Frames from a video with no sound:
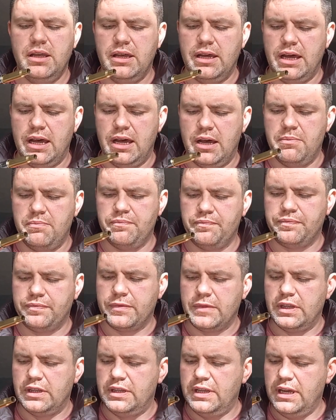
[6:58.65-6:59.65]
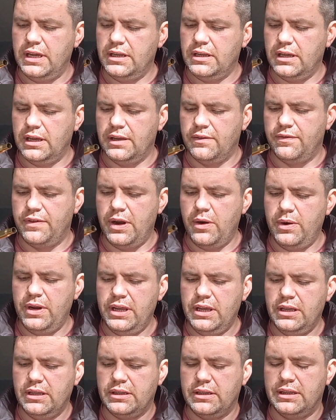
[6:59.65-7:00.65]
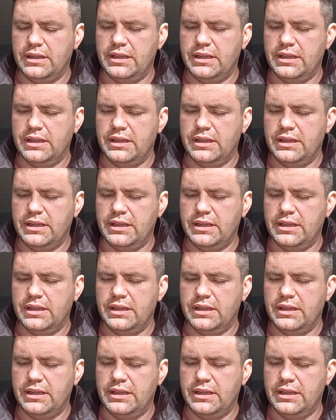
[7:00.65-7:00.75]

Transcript: Then a very